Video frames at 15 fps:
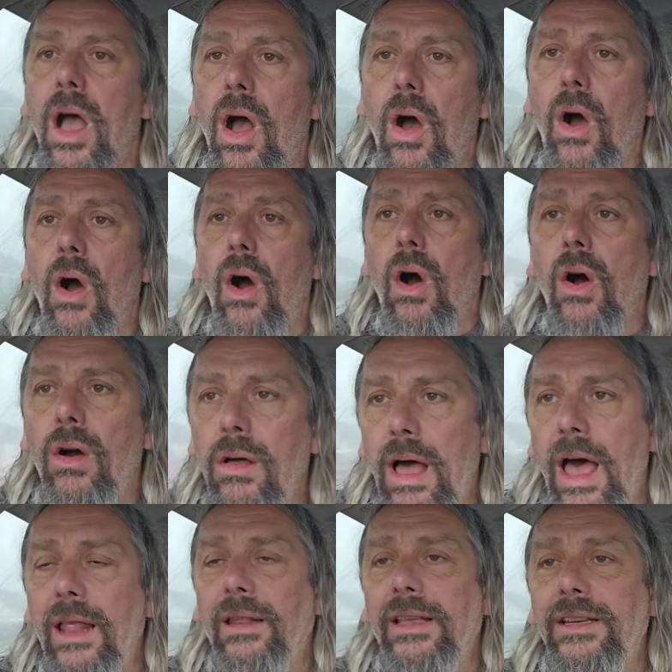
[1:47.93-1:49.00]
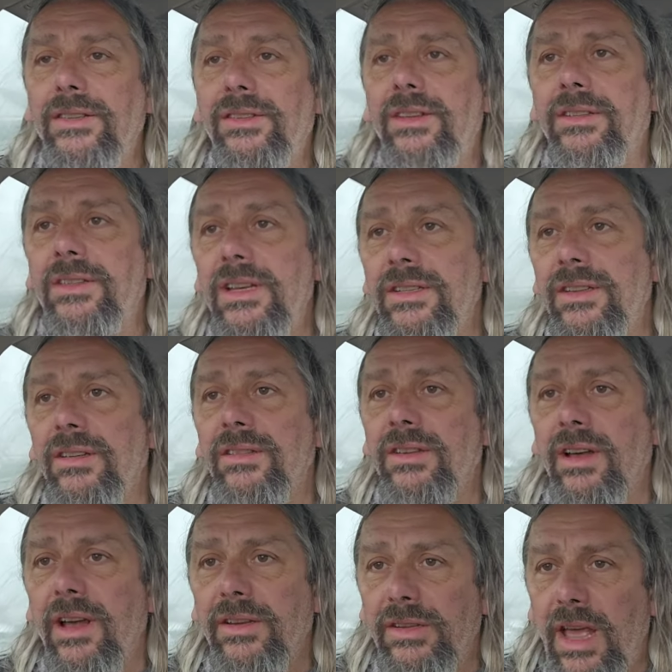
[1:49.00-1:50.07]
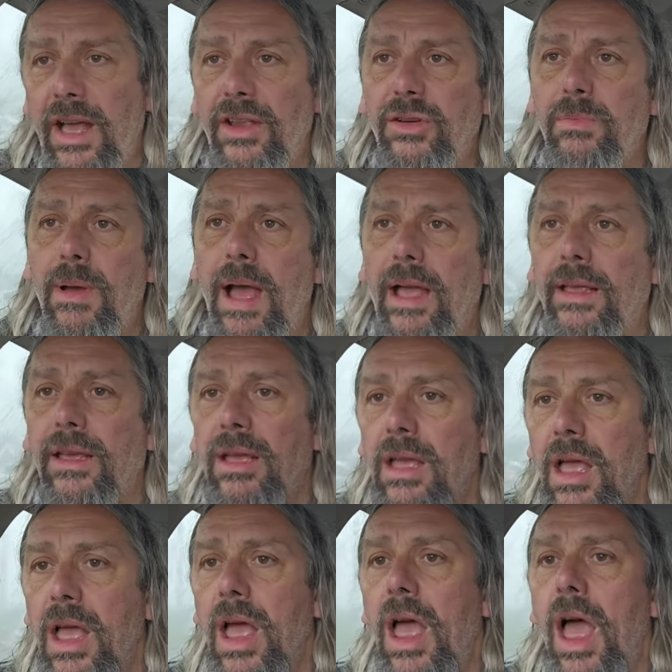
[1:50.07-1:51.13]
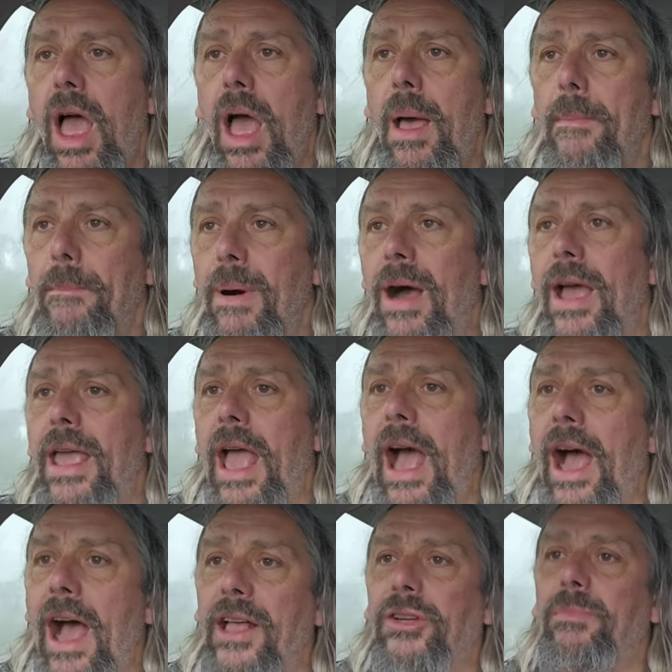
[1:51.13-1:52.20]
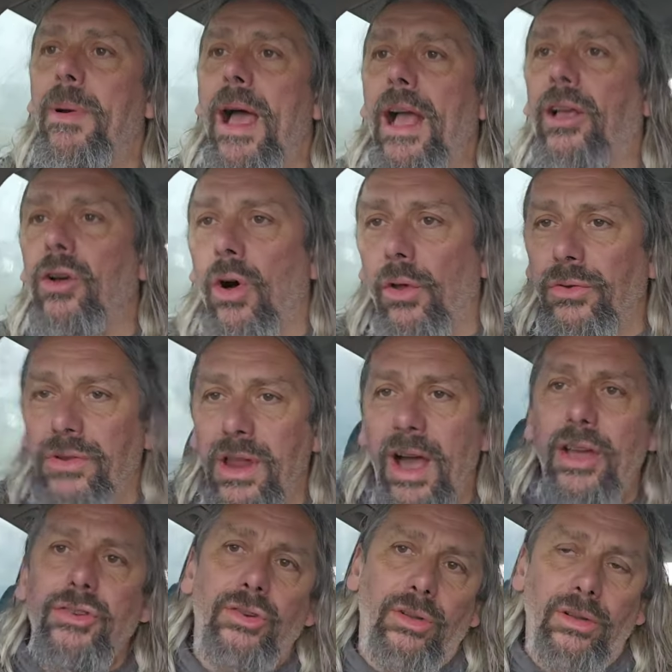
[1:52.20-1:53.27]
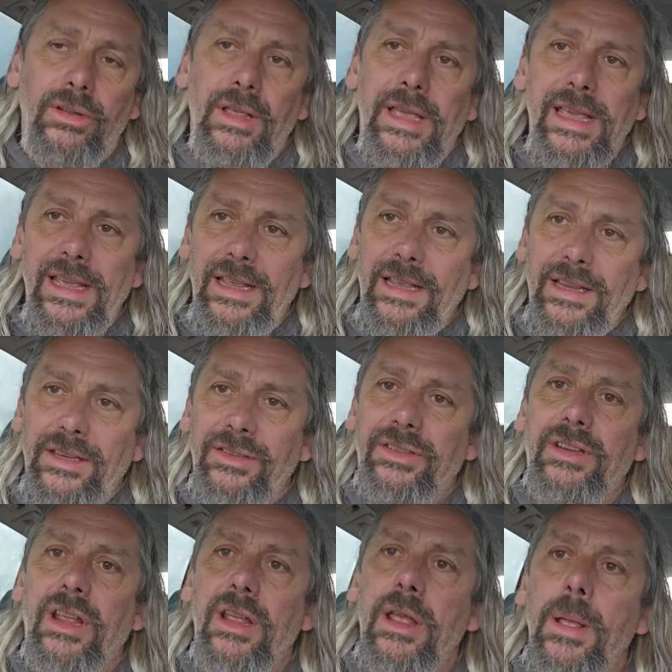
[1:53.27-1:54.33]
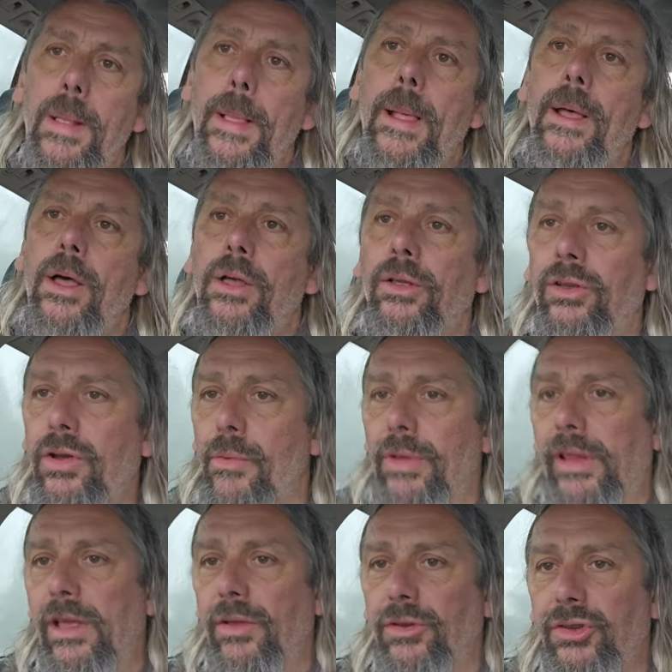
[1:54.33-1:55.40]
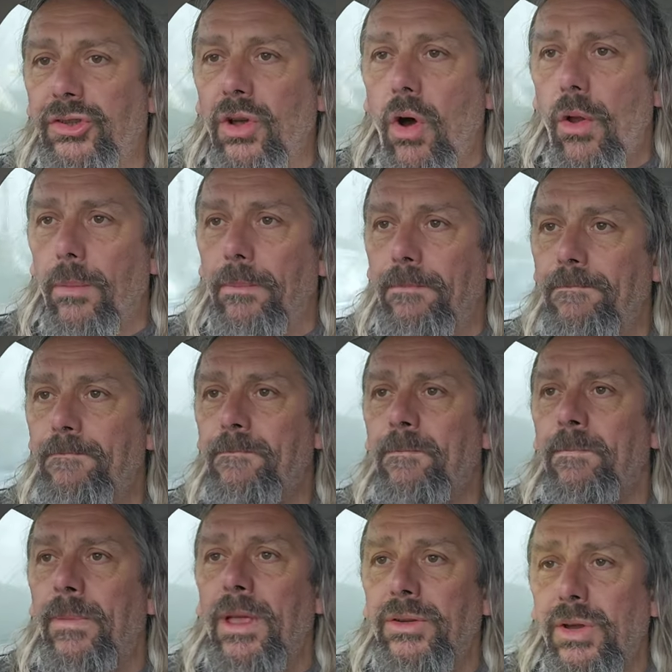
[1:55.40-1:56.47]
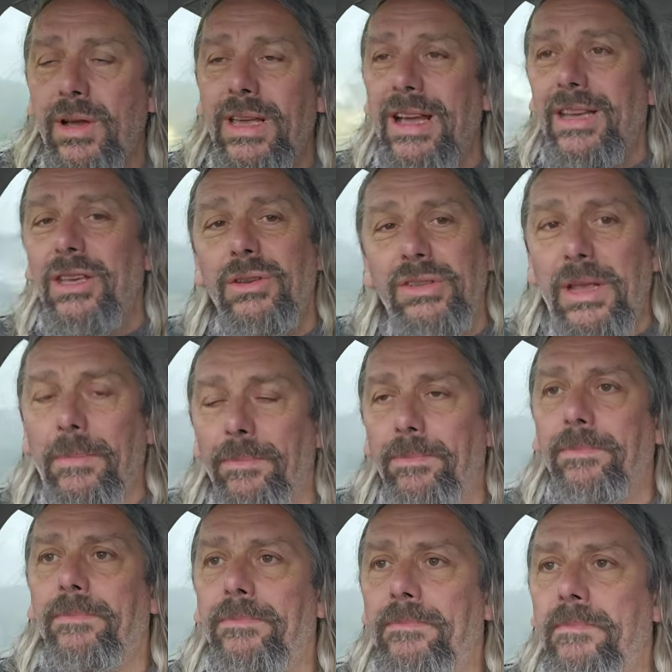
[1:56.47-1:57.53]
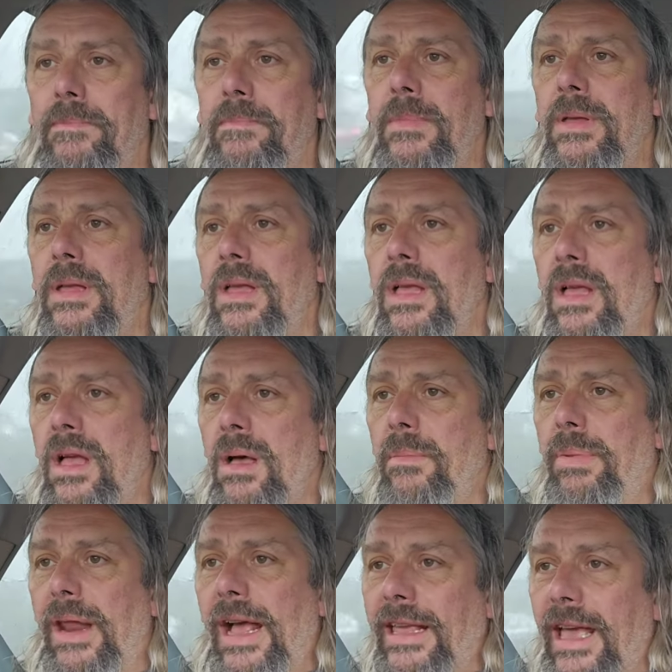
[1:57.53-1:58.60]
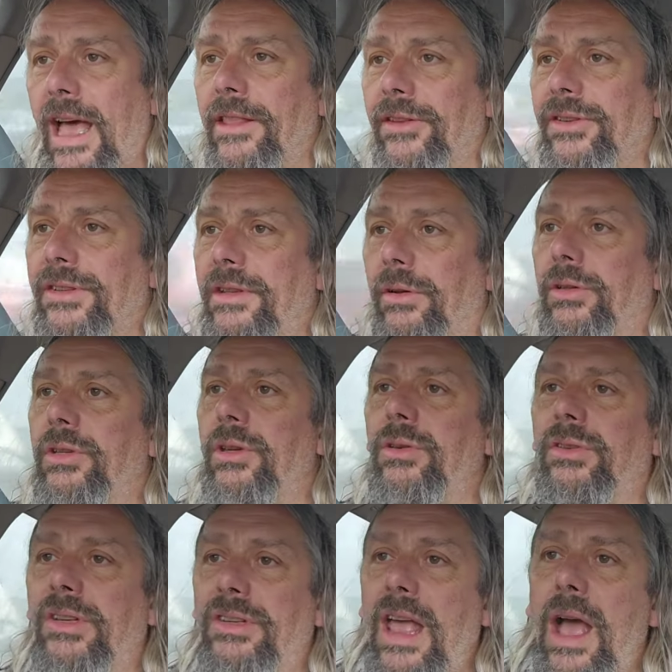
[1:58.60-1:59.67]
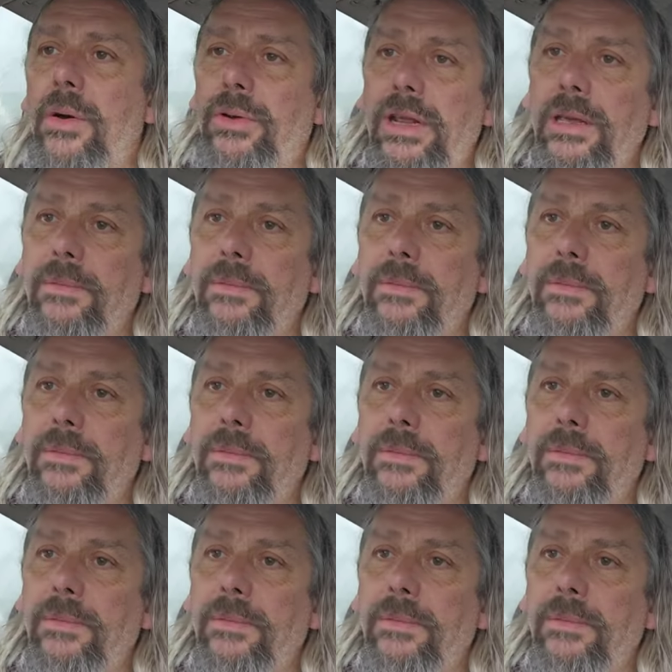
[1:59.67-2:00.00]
Or at least a decent sized hatchback. My hatchback called Nigel is currently on Sorn, so I can't use it. But I can still use this Audi